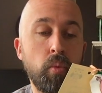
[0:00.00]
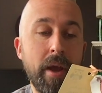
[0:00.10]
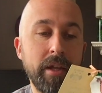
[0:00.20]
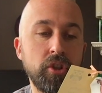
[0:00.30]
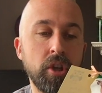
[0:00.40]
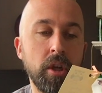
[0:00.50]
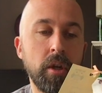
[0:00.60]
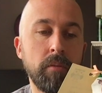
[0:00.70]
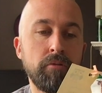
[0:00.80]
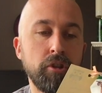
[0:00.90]
wedge
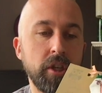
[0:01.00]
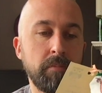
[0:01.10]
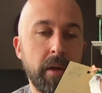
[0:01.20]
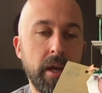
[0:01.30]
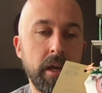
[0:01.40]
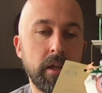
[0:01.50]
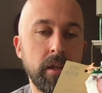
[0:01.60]
project bag.